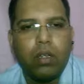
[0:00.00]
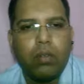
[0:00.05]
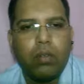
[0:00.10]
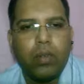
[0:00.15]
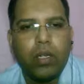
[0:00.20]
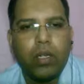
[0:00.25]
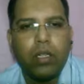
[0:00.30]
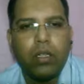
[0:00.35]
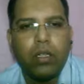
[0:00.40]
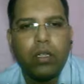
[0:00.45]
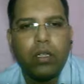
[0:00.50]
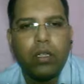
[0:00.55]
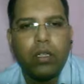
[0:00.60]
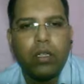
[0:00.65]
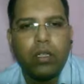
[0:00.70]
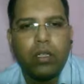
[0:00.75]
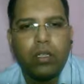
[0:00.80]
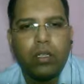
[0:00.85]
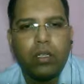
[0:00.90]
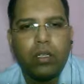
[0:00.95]
when
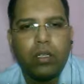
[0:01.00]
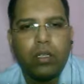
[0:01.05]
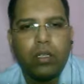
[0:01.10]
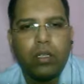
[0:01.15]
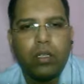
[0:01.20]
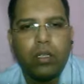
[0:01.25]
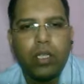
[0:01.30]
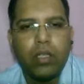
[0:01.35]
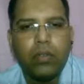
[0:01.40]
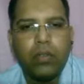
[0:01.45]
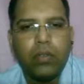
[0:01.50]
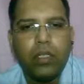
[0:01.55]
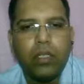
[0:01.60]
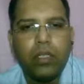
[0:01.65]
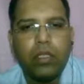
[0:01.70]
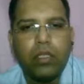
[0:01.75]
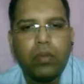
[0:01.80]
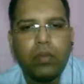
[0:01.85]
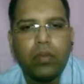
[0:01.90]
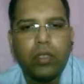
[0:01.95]
different
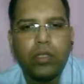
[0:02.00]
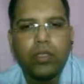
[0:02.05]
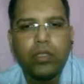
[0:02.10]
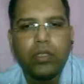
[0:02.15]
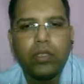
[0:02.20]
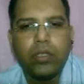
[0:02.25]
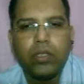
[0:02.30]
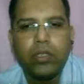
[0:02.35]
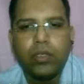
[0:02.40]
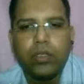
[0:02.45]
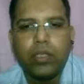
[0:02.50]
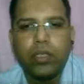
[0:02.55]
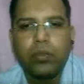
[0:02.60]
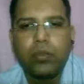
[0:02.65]
opportunistic